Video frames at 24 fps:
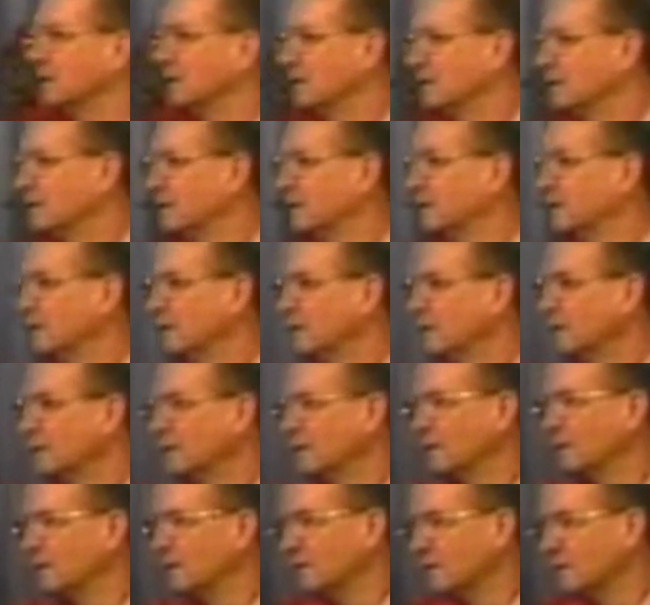
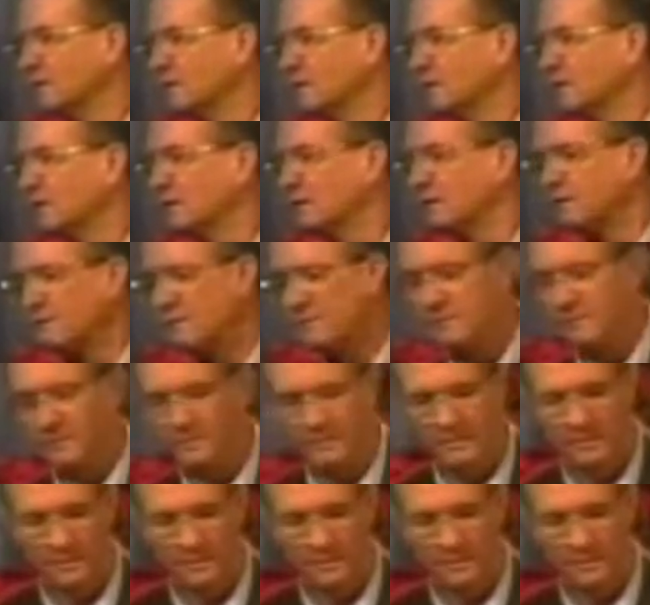(silence)